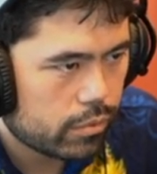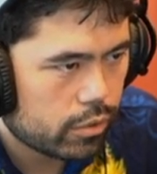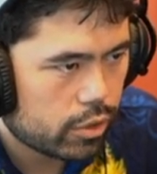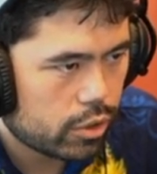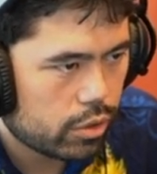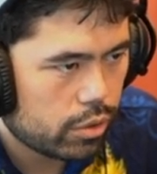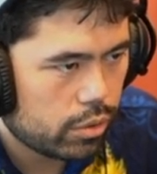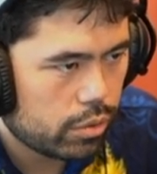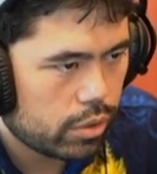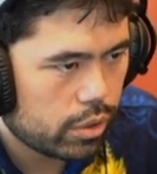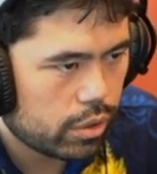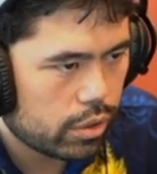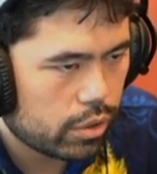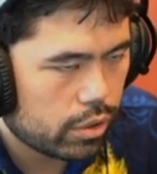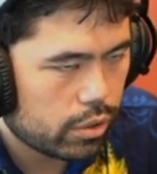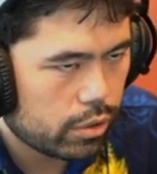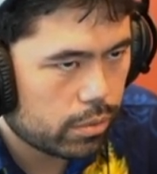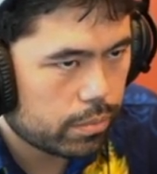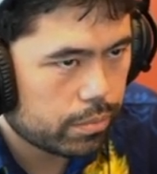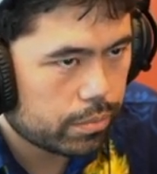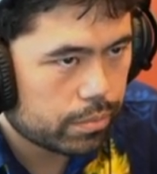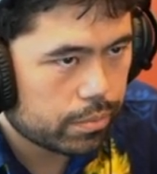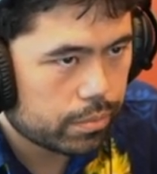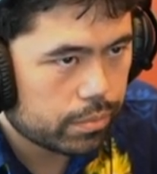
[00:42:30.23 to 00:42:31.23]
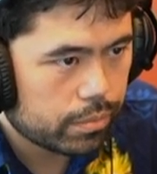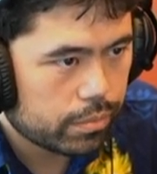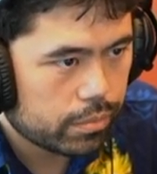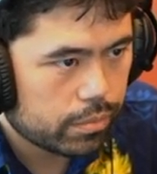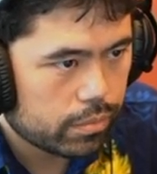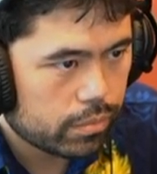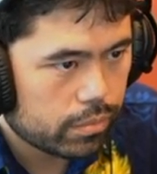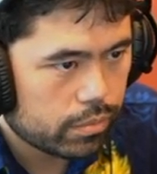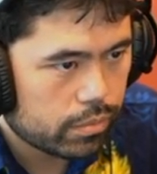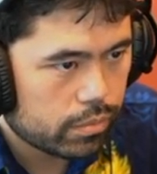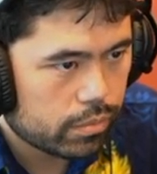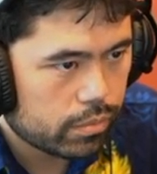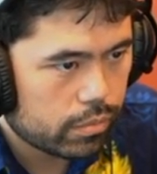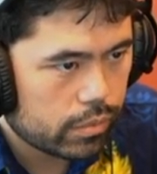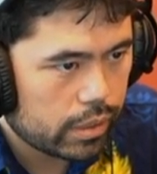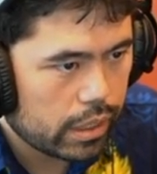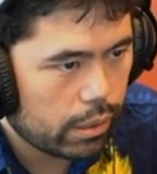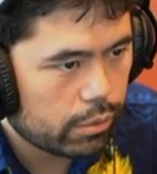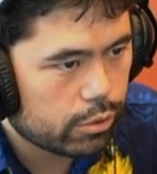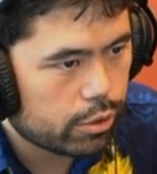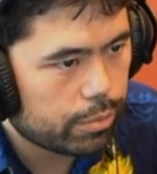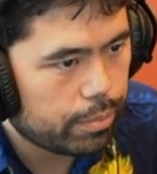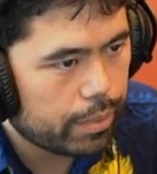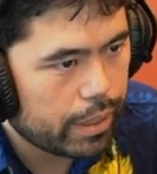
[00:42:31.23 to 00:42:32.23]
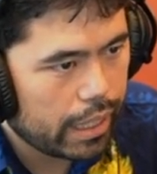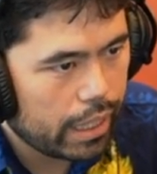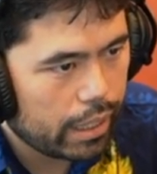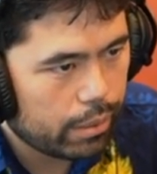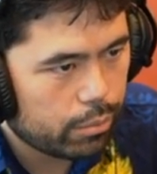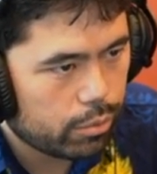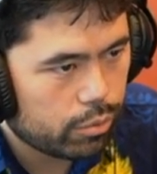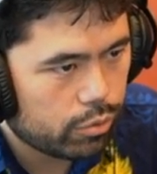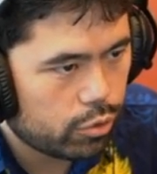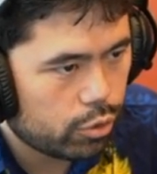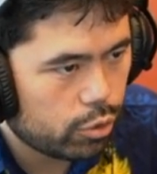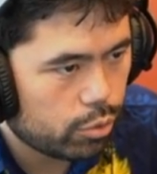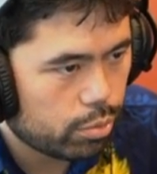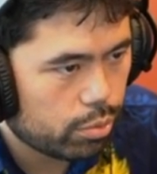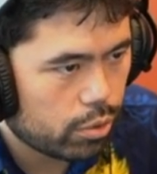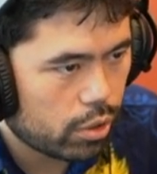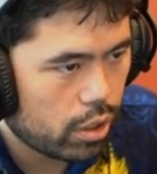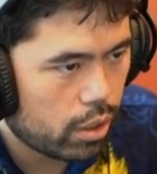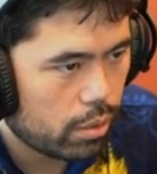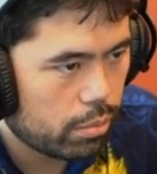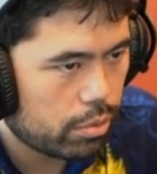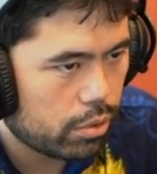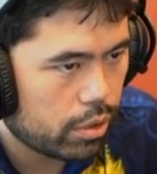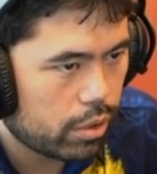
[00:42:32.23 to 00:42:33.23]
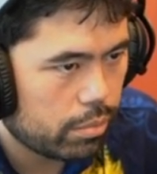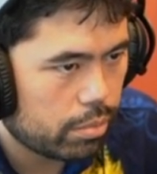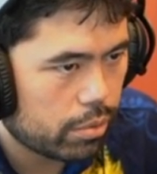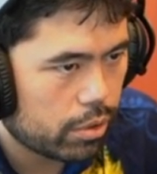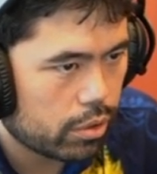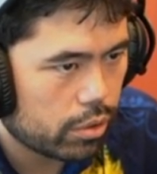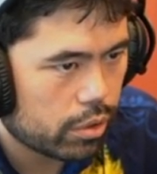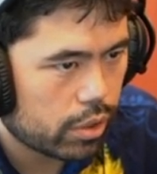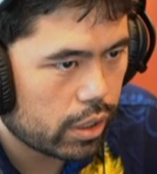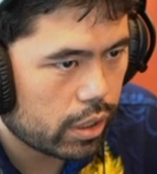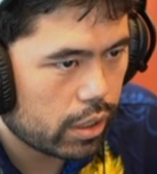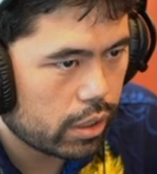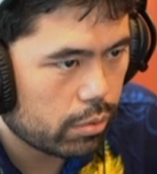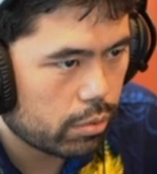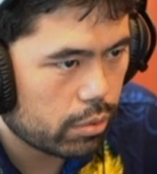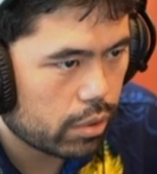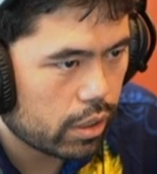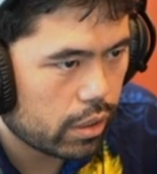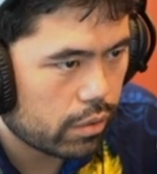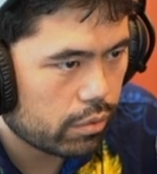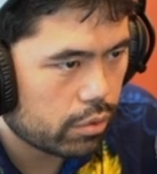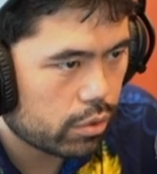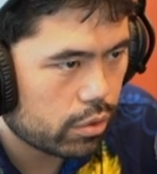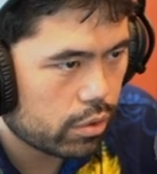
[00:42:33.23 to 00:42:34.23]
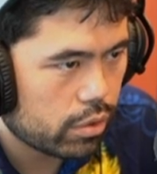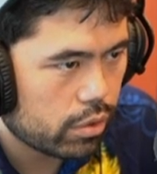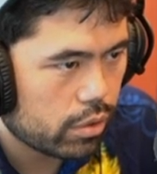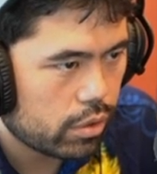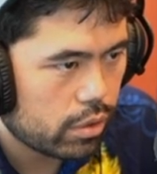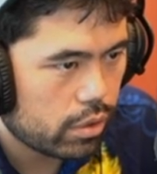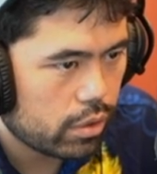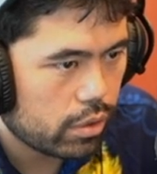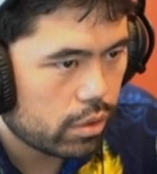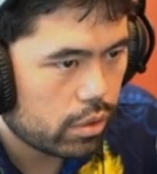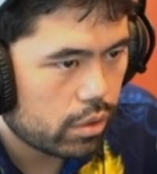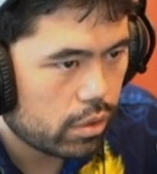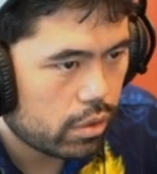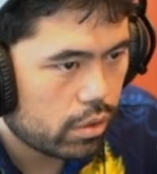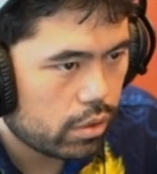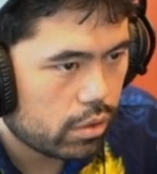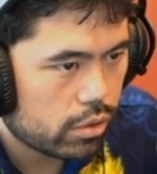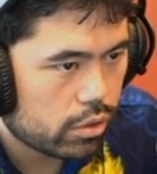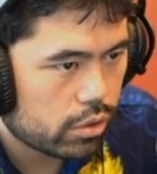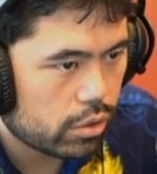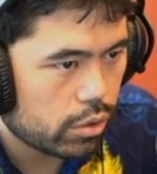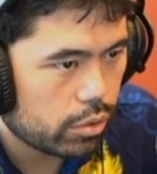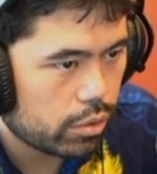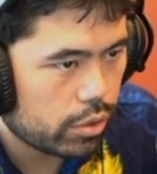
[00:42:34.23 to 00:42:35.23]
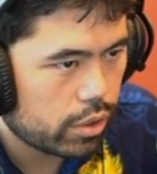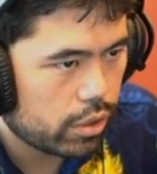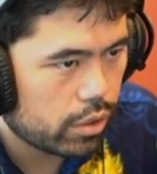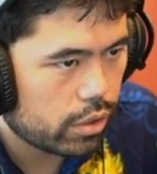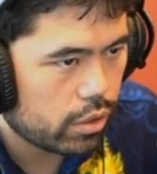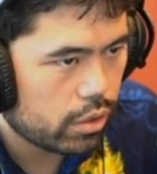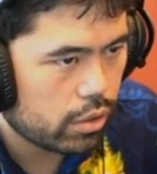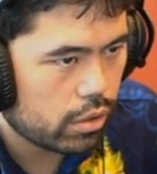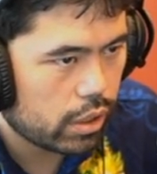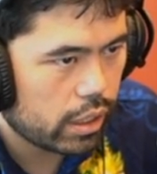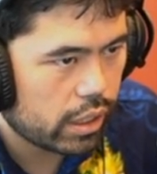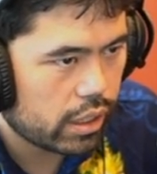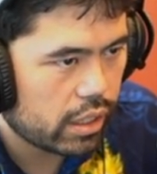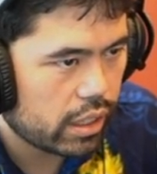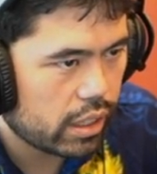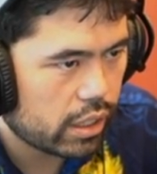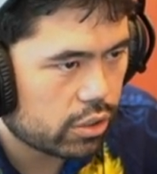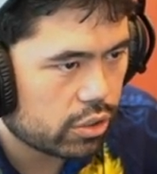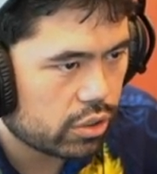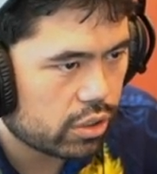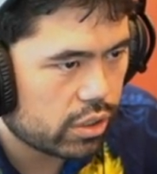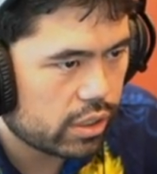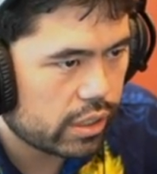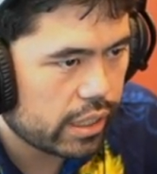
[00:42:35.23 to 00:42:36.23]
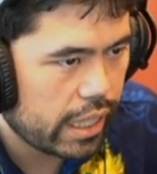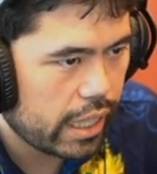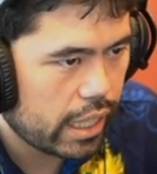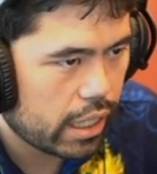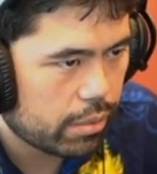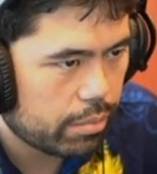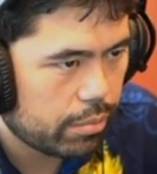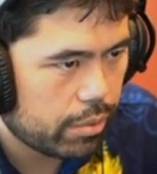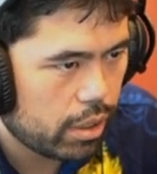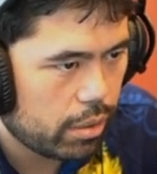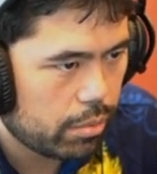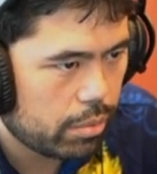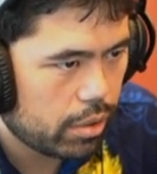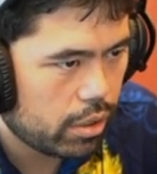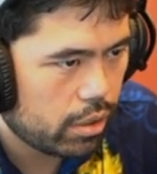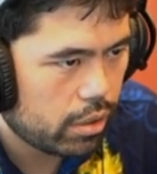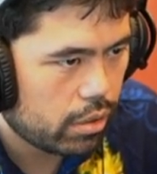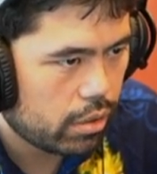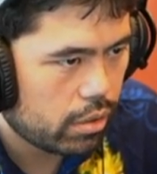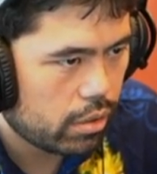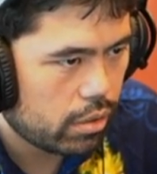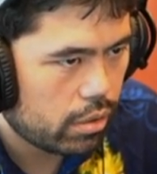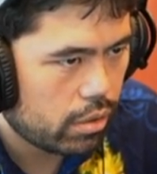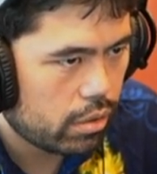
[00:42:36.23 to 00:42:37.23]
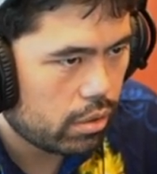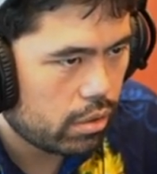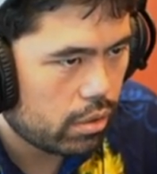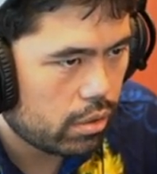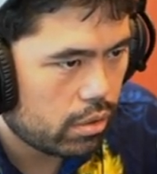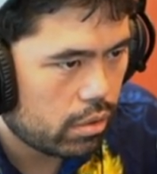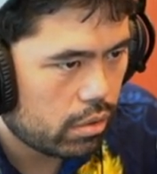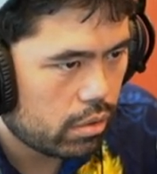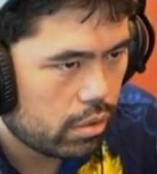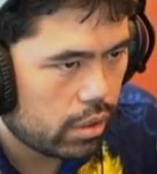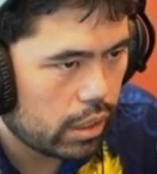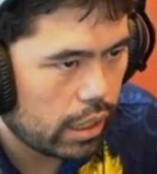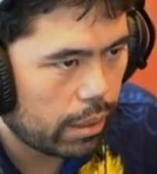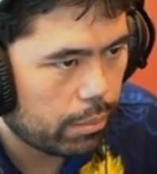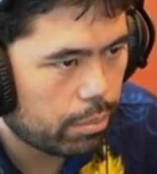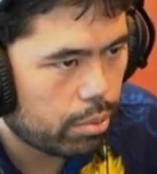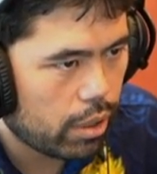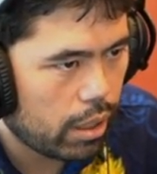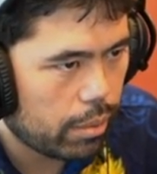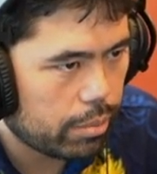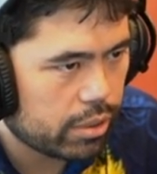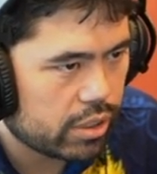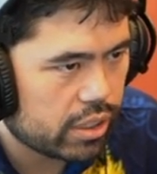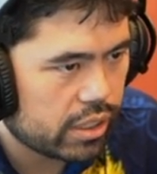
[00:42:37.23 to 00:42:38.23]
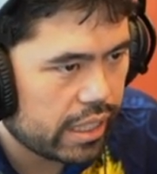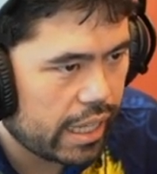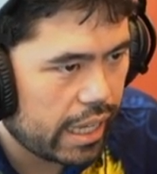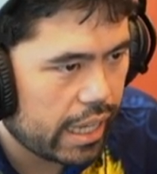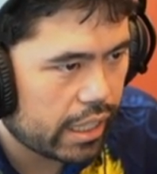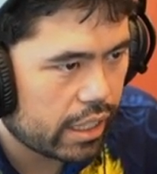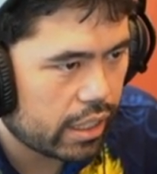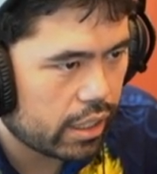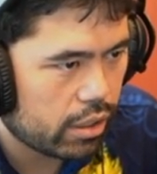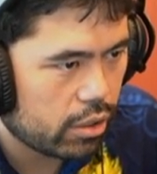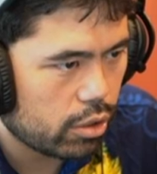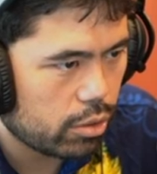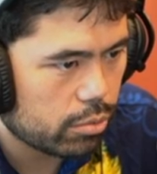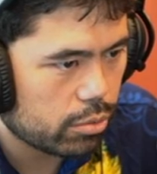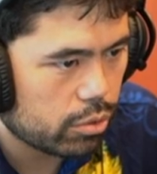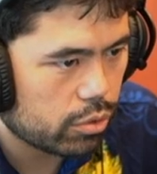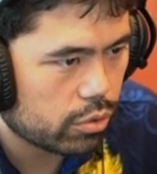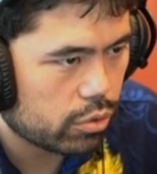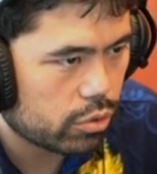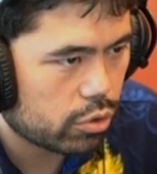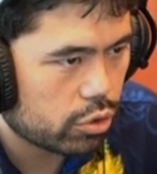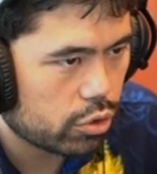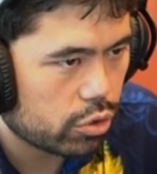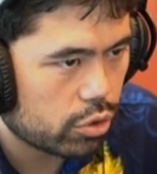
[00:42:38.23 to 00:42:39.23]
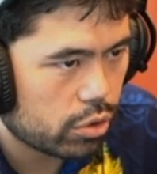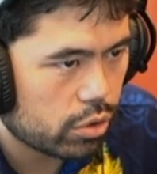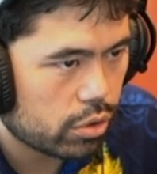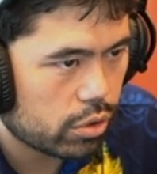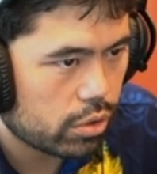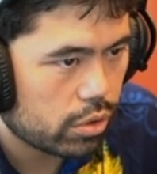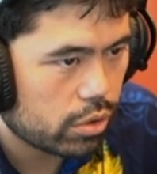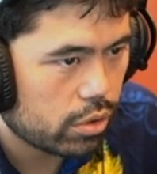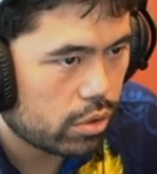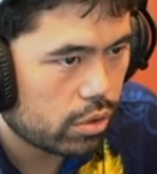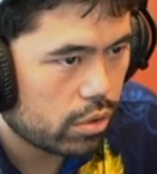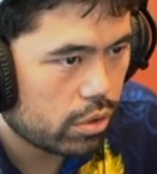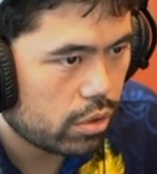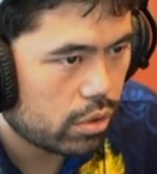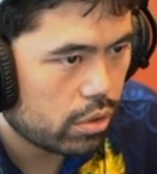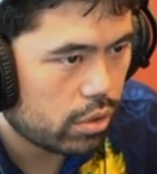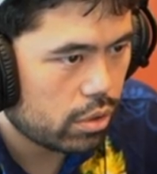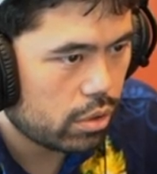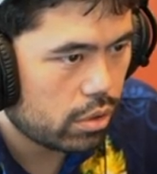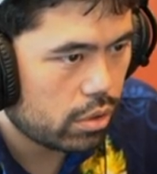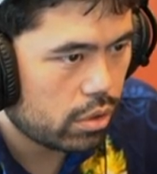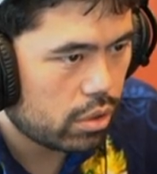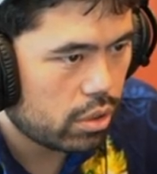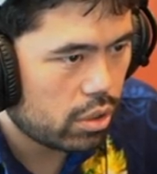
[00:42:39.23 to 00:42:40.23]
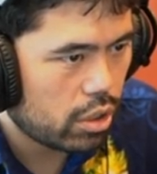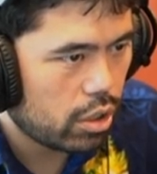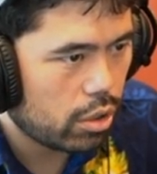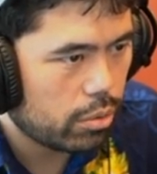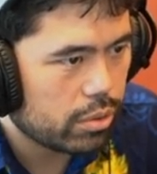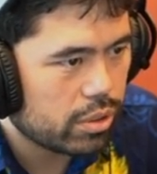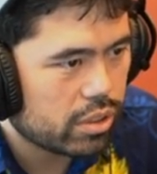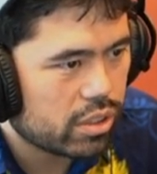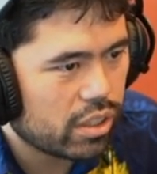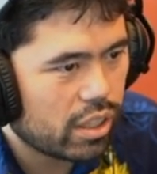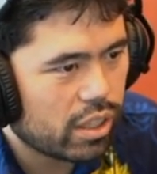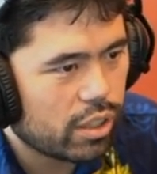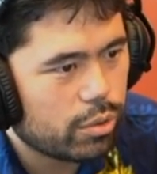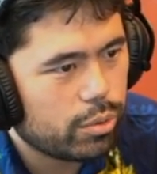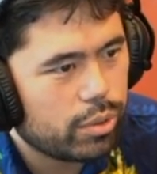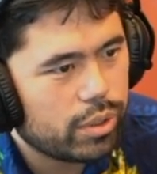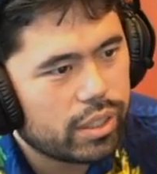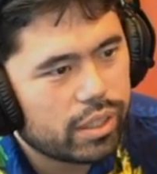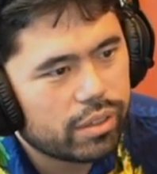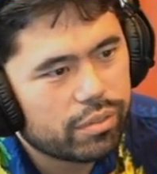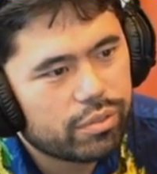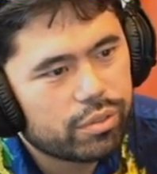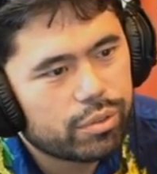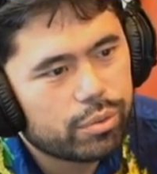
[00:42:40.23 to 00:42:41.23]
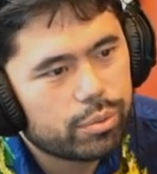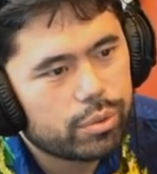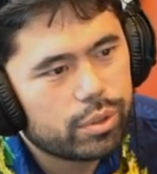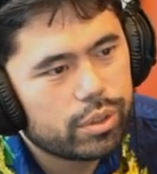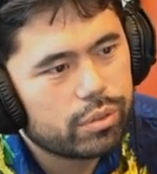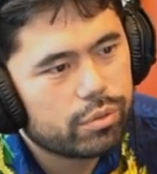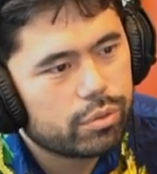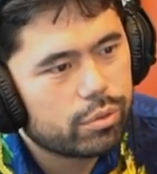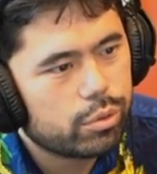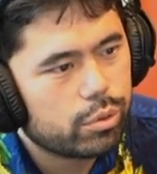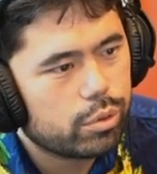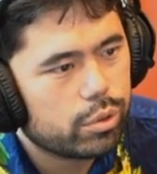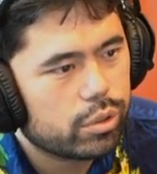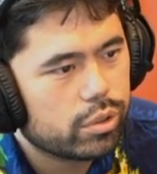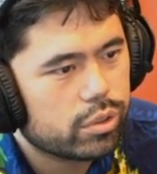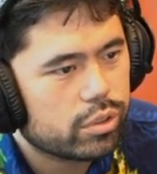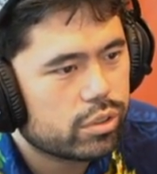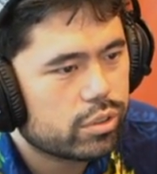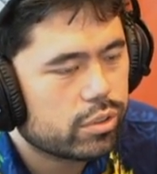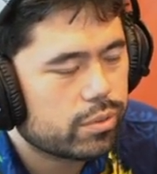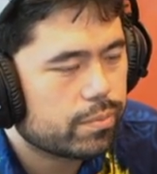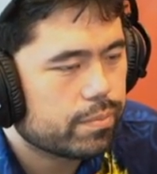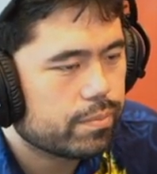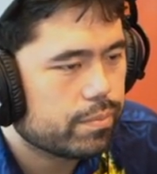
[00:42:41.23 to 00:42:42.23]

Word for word: Go here. That was a bad move too, probably, but okay, whatever. Go here. I can actually sack, maybe. Yeah, I'm probably sacking almost for sure. Oh, he's got queen f3, of course.